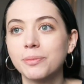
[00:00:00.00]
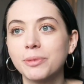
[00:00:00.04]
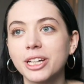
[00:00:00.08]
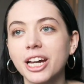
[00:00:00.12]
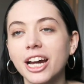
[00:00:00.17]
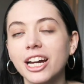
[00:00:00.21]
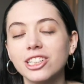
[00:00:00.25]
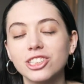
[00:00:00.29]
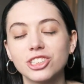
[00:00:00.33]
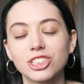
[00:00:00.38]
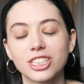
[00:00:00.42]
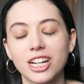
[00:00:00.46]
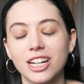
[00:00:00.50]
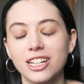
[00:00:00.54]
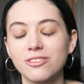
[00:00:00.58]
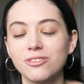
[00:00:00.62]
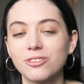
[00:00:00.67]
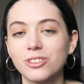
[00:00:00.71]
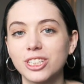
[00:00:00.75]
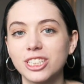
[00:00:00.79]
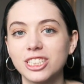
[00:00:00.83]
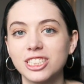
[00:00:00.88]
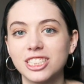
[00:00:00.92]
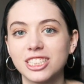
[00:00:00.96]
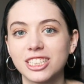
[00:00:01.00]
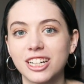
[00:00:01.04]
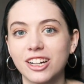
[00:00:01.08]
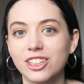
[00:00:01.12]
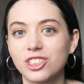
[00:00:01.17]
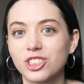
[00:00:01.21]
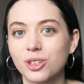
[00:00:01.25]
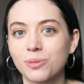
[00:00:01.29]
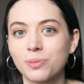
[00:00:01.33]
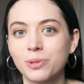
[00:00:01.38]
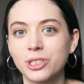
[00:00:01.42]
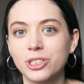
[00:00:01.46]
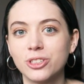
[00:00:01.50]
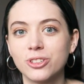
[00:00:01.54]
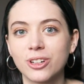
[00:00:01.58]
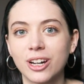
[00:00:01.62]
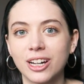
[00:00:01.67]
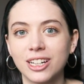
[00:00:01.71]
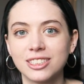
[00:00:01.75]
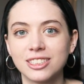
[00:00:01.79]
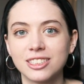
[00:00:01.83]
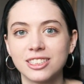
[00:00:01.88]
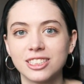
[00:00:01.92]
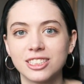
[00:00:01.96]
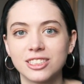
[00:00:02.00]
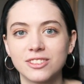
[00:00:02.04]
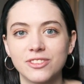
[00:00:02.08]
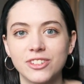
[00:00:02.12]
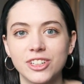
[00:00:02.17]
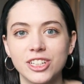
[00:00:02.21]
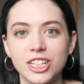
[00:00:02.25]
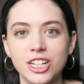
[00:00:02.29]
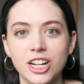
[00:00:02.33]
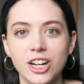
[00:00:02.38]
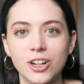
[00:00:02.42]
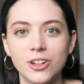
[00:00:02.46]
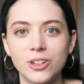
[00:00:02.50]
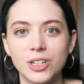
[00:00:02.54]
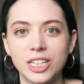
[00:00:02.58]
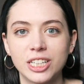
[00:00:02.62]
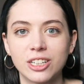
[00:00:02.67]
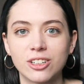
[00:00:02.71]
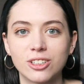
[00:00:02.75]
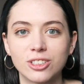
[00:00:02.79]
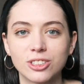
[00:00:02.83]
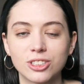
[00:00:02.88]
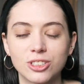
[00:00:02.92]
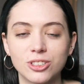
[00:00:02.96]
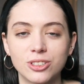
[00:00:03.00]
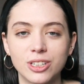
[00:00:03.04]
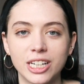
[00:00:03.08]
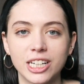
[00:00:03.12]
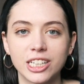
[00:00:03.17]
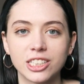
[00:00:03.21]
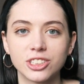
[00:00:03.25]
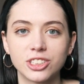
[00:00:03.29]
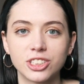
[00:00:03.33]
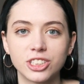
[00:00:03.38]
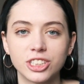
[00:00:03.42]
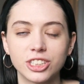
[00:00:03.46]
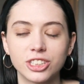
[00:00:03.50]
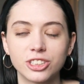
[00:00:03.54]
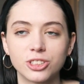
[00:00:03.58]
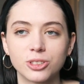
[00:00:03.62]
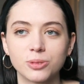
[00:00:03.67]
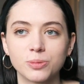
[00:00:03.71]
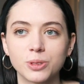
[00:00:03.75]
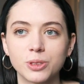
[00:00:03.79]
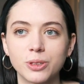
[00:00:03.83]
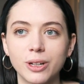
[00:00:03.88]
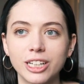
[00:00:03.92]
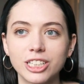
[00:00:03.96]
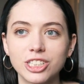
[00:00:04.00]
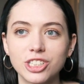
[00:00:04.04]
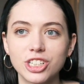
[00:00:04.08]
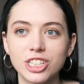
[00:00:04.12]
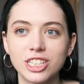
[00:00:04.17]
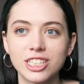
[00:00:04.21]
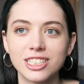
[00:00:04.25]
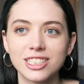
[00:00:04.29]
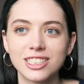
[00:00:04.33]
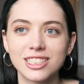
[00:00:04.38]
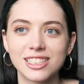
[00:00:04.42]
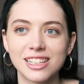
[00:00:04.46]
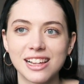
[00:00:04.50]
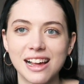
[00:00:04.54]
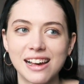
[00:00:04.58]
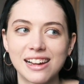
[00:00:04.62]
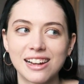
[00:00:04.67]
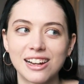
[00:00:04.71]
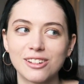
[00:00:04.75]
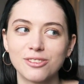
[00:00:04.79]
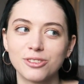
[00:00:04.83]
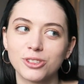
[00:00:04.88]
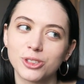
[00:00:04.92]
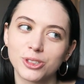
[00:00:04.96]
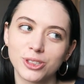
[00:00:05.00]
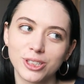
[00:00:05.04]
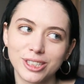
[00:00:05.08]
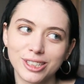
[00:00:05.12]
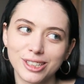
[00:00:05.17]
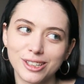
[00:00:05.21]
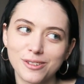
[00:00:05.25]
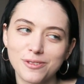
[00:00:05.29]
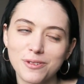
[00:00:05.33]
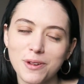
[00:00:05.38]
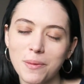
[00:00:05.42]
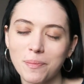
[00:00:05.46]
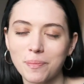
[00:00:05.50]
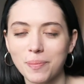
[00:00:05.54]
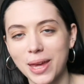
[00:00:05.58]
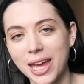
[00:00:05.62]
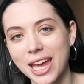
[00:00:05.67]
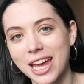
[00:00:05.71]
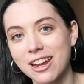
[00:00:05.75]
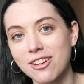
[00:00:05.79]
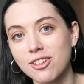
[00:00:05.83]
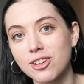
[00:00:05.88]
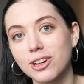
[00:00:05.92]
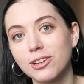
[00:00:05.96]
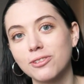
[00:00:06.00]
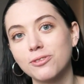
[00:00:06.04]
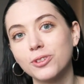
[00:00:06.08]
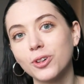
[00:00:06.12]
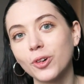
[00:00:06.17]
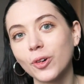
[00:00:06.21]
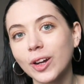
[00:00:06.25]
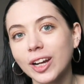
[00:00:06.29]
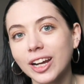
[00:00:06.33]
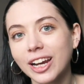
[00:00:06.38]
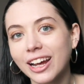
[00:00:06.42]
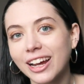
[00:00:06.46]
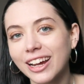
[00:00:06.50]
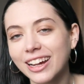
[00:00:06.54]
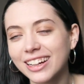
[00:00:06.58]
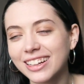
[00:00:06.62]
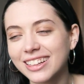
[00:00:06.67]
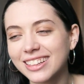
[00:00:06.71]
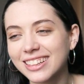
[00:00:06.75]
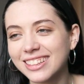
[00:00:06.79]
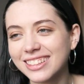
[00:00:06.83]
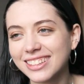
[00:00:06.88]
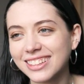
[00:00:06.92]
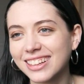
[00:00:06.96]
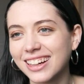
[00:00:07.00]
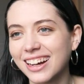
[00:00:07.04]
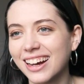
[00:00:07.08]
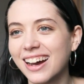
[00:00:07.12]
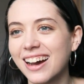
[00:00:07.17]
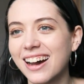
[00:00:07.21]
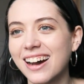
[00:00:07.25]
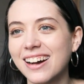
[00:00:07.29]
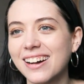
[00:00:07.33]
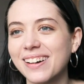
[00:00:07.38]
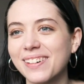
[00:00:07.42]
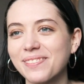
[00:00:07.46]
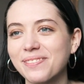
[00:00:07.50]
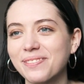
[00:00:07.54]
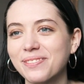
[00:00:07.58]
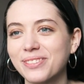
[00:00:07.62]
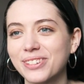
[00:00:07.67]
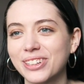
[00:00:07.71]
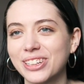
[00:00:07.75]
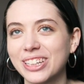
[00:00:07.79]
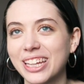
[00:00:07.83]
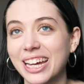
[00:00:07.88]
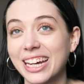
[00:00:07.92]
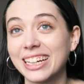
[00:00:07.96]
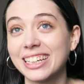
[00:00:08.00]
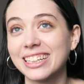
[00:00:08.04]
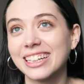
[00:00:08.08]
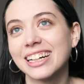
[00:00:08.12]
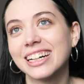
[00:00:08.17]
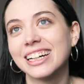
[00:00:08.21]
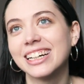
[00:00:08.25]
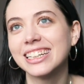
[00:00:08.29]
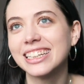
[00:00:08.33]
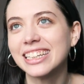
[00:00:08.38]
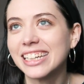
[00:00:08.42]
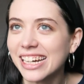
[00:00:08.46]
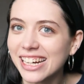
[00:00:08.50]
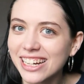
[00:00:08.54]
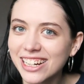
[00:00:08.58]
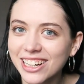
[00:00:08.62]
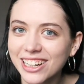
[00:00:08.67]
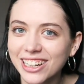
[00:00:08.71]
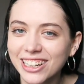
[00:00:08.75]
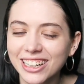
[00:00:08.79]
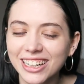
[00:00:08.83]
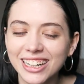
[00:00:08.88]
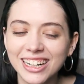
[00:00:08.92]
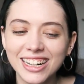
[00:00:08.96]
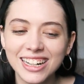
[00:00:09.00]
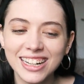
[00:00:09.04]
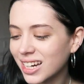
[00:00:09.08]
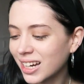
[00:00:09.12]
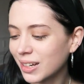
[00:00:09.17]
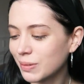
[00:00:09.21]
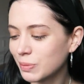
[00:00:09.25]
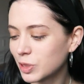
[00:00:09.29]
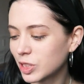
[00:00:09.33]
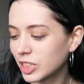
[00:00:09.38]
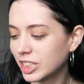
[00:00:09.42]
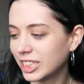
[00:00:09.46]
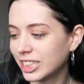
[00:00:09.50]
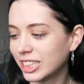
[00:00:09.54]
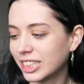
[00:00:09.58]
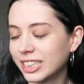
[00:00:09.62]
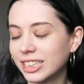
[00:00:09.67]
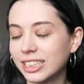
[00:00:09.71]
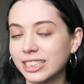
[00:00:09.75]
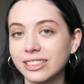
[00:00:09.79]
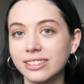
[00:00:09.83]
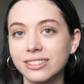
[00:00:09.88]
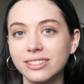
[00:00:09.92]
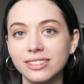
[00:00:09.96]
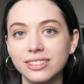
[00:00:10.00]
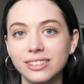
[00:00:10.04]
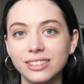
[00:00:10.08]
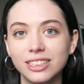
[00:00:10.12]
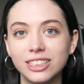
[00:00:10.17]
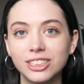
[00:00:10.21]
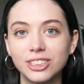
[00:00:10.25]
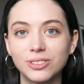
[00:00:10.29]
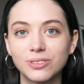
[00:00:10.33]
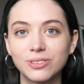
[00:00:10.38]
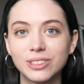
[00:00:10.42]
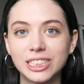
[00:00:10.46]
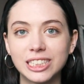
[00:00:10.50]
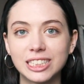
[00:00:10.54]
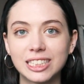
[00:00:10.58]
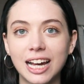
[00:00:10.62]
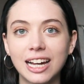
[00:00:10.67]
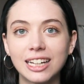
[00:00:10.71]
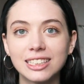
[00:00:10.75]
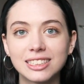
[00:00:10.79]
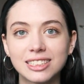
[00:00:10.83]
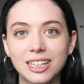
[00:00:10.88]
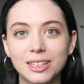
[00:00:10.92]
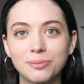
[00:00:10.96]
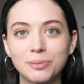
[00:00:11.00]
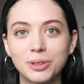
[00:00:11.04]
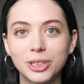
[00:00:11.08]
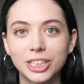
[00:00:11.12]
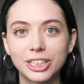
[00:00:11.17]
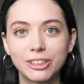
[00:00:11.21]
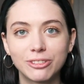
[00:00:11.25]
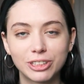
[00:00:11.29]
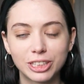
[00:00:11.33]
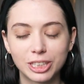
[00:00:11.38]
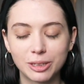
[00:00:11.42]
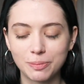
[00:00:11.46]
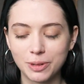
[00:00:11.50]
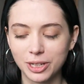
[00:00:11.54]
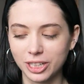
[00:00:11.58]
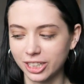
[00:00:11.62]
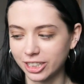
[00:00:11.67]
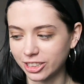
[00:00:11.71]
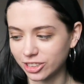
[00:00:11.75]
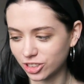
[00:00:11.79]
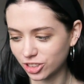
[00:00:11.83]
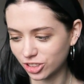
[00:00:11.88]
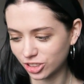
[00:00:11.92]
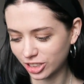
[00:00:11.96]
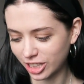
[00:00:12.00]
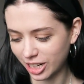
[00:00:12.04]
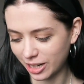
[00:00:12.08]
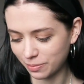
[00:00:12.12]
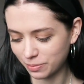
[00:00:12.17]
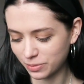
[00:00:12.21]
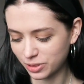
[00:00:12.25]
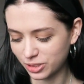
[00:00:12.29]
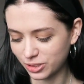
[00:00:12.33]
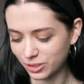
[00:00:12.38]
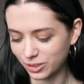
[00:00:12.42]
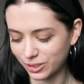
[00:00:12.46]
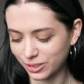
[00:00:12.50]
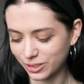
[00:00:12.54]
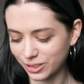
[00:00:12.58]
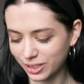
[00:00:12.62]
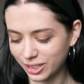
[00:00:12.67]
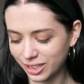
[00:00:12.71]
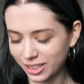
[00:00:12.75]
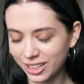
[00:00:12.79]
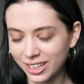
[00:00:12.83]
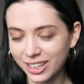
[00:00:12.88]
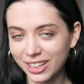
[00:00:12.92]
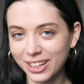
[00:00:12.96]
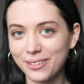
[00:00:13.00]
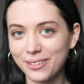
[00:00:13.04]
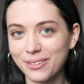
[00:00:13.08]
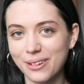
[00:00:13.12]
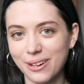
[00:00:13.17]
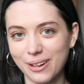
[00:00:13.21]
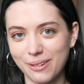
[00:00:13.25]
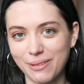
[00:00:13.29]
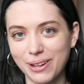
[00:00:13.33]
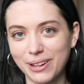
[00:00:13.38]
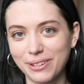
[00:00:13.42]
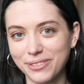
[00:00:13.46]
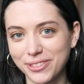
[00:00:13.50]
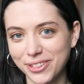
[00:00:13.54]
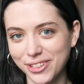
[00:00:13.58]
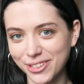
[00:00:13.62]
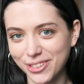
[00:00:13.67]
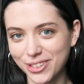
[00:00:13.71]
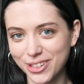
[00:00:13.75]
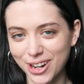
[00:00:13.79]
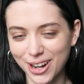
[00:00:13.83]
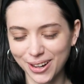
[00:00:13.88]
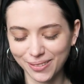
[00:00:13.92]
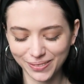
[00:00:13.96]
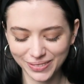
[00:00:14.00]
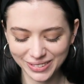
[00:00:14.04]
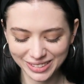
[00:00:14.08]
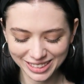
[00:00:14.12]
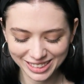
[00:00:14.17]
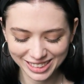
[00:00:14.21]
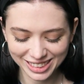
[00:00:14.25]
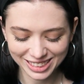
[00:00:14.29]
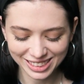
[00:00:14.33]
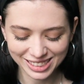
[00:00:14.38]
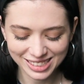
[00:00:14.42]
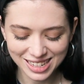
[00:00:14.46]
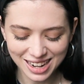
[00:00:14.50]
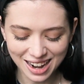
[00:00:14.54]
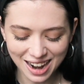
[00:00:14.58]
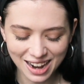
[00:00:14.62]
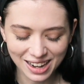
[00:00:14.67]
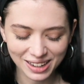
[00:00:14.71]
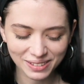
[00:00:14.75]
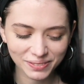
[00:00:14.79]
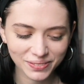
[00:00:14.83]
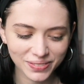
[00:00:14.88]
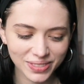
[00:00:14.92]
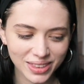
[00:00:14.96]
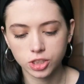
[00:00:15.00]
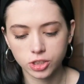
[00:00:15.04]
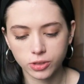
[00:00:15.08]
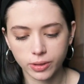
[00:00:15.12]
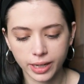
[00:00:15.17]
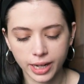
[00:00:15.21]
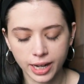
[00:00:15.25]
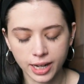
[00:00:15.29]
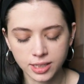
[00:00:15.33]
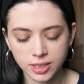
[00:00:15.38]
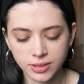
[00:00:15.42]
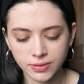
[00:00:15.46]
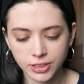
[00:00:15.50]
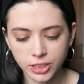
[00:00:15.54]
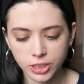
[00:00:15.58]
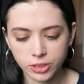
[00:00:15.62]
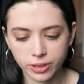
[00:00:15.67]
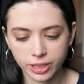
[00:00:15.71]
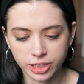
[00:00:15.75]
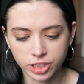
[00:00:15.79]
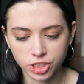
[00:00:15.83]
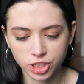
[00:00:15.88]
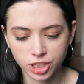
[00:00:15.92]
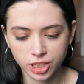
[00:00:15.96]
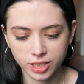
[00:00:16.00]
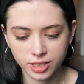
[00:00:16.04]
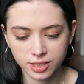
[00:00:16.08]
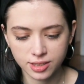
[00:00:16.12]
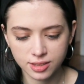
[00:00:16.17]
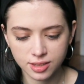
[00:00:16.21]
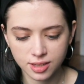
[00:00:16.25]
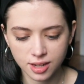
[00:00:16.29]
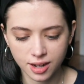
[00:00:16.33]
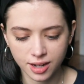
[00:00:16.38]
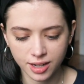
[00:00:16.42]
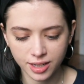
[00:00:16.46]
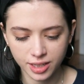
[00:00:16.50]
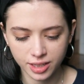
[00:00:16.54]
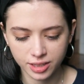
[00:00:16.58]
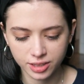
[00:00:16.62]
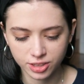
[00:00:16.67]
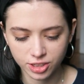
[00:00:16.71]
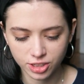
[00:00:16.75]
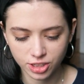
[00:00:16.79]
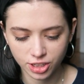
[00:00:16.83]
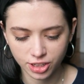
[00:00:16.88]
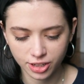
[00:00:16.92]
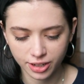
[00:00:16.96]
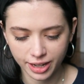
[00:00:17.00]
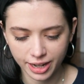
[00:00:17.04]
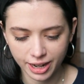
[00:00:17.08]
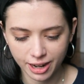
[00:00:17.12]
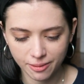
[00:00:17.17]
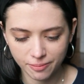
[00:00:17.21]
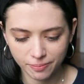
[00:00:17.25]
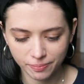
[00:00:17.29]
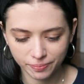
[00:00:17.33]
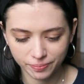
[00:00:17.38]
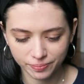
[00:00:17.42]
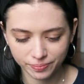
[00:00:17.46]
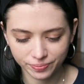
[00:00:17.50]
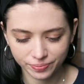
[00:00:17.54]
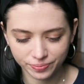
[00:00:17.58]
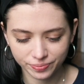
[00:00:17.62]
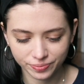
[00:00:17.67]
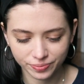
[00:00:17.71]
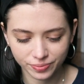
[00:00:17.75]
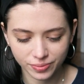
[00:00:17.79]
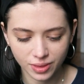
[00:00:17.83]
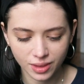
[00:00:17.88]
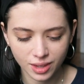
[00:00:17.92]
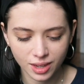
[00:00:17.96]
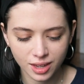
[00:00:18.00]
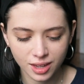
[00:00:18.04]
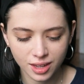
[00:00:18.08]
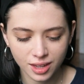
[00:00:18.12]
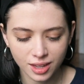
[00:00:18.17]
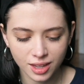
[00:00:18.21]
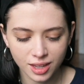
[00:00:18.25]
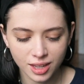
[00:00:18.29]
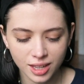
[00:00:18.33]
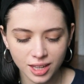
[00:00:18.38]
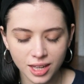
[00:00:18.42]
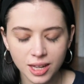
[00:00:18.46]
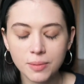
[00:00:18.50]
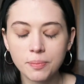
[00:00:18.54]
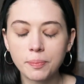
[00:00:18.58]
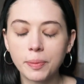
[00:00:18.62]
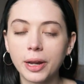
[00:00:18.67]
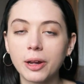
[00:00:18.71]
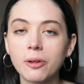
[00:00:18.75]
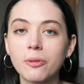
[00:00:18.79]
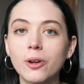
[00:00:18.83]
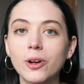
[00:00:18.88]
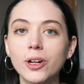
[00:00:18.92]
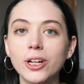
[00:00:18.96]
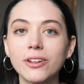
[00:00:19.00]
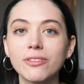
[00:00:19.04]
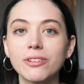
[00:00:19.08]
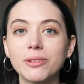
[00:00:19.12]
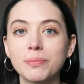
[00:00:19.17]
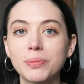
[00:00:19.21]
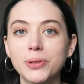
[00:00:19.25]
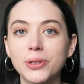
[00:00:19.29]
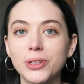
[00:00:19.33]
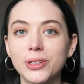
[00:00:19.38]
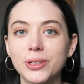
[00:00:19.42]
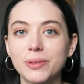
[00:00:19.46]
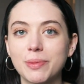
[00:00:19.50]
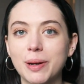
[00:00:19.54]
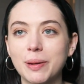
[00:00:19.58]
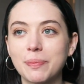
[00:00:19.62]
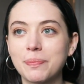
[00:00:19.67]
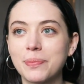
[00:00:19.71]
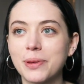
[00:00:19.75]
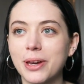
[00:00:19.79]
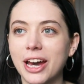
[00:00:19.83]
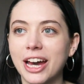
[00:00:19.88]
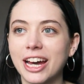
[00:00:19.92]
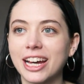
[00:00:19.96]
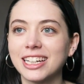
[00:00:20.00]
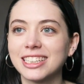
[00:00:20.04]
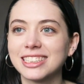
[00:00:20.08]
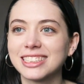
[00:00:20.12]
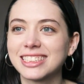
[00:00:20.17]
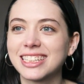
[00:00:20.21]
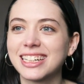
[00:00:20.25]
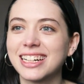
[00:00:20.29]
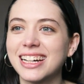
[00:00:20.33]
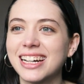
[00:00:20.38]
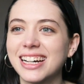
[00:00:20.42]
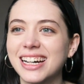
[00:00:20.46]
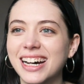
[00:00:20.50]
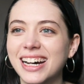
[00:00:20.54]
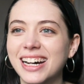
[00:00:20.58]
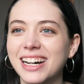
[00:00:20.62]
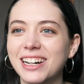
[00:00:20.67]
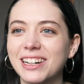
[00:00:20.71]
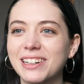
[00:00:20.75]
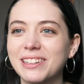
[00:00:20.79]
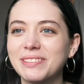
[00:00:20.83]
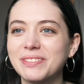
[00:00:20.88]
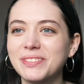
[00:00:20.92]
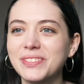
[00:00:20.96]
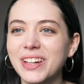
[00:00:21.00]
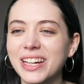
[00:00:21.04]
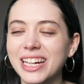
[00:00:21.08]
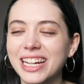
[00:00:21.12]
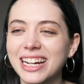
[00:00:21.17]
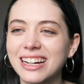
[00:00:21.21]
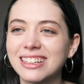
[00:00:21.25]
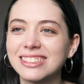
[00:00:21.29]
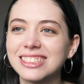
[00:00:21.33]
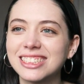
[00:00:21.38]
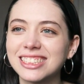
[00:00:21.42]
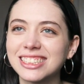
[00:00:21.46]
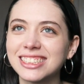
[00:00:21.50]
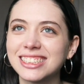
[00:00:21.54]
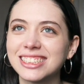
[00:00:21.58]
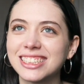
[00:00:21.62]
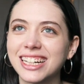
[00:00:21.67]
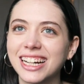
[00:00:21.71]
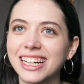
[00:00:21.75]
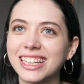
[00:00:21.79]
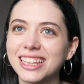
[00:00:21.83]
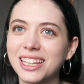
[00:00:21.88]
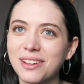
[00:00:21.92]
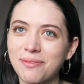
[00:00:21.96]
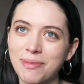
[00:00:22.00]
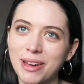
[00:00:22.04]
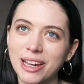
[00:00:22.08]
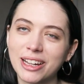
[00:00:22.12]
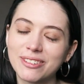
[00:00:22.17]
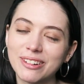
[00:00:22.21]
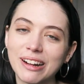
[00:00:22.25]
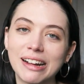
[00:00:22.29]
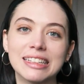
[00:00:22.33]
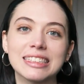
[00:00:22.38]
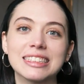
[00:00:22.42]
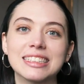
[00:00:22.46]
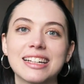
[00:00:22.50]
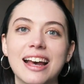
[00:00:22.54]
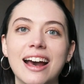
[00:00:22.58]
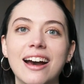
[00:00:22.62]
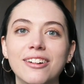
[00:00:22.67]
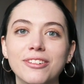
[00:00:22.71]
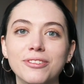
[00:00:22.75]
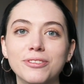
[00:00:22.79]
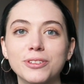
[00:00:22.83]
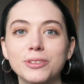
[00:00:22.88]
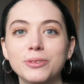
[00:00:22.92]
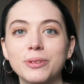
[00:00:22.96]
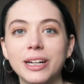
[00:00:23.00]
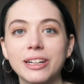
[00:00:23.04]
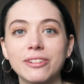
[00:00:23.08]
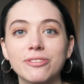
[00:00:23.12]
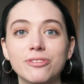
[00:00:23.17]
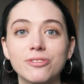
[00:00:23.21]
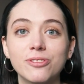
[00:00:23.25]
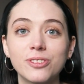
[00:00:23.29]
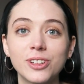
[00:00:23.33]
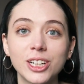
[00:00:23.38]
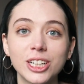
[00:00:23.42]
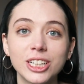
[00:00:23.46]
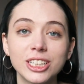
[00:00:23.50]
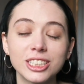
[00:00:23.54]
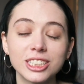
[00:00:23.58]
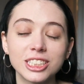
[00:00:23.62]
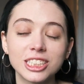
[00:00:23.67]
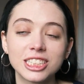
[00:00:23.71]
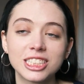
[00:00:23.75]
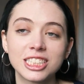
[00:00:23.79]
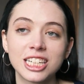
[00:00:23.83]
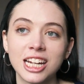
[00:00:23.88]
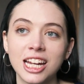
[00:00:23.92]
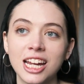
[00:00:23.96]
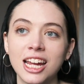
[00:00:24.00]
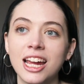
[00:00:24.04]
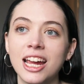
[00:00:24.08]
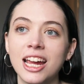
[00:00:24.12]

Yeah, I just kind of wanted to catch up with you guys in this video and also answer some questions that I've sort of been avoiding for like a year. I'm drinking this Recess. I'm working with them on Instagram soon. One of my few jobs at this time. So I asked for questions on Instagram, but I won't even pull them up yet. And I'll just get the big ones out of the way first.